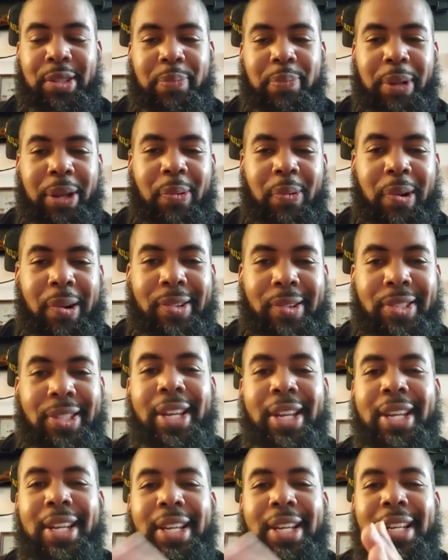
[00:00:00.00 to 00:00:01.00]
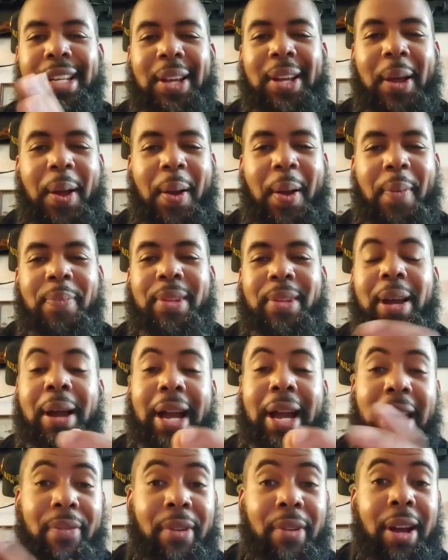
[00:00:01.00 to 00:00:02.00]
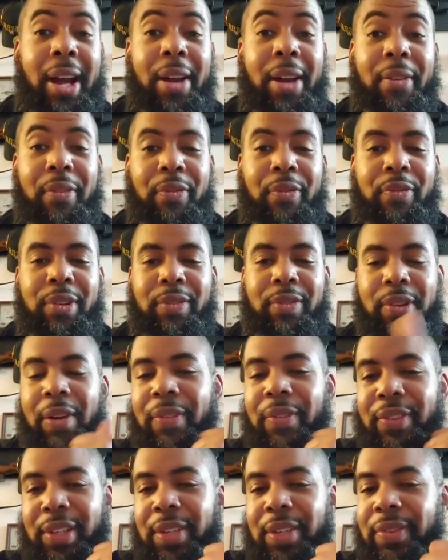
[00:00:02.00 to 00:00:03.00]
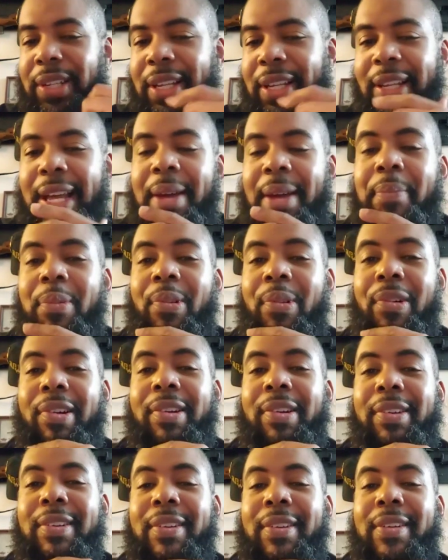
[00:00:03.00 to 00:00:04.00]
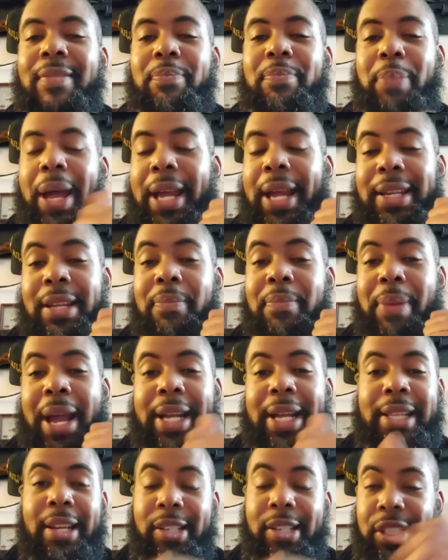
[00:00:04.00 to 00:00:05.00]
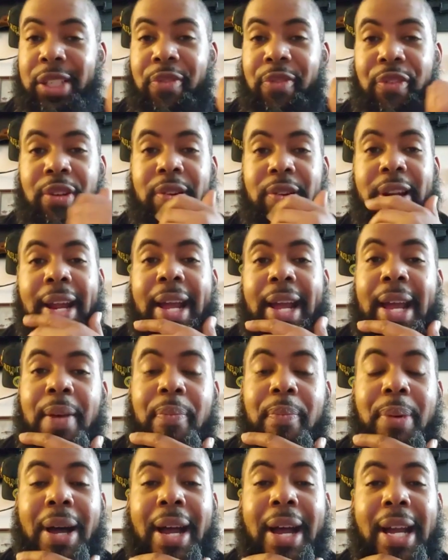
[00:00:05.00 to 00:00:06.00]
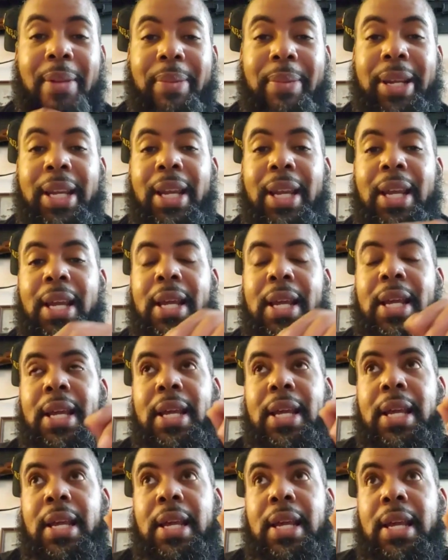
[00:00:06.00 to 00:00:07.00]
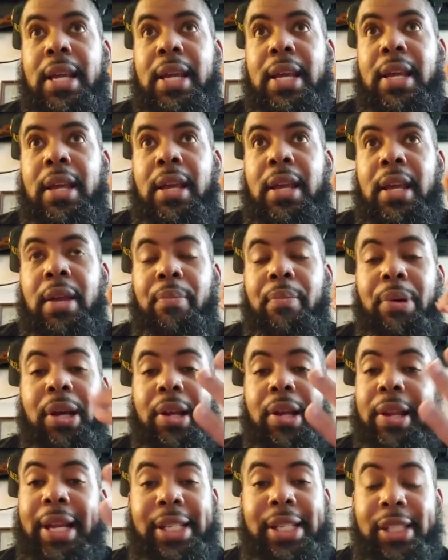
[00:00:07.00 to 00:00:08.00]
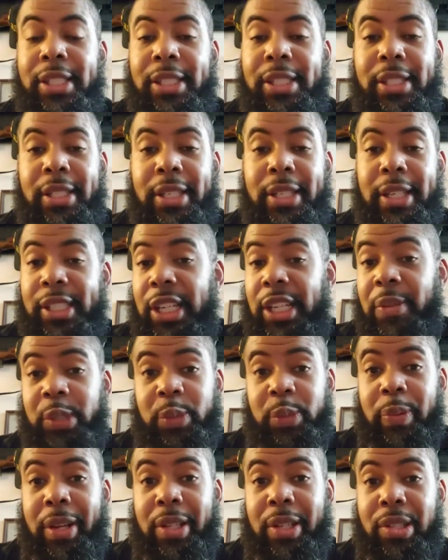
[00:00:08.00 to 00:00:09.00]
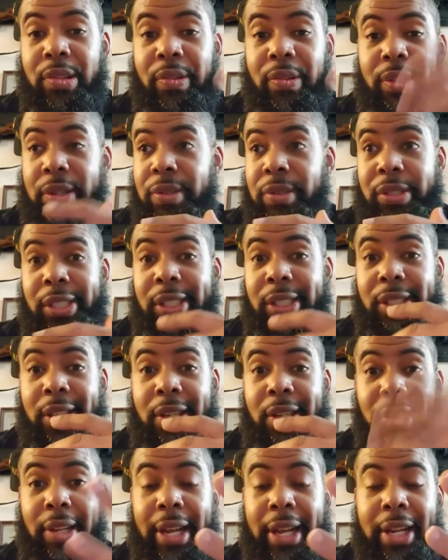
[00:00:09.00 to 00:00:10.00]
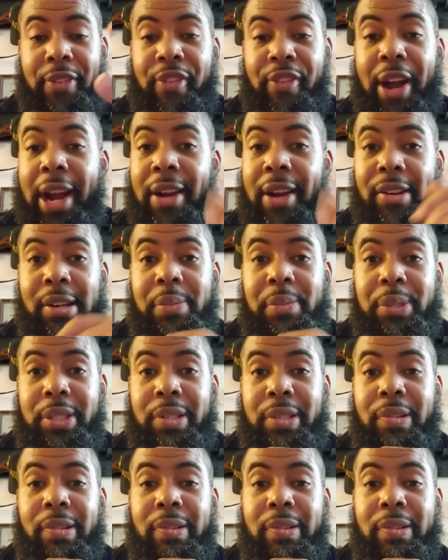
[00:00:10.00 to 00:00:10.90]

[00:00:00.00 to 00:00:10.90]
to use big words. I have relatively a lot more back there. Just a few that I have behind me. But collection is self-explanatory. You just collect firearms.